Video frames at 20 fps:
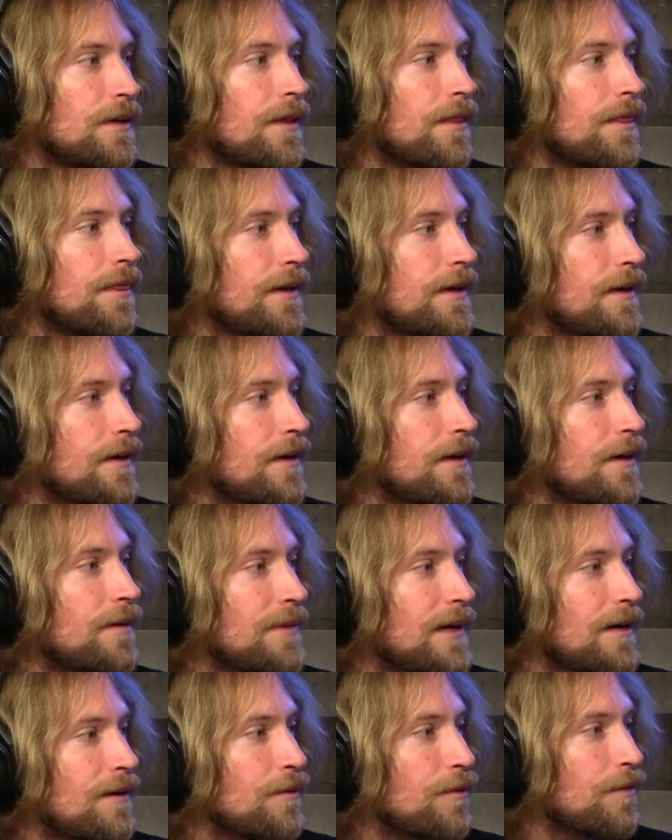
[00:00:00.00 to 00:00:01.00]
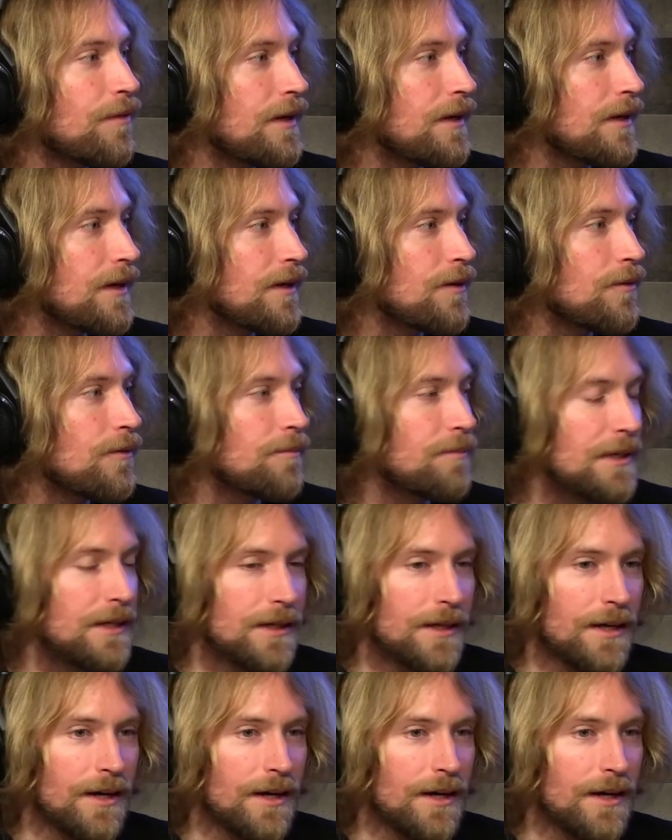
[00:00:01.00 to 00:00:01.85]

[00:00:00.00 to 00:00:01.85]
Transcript: thinking about thinking or being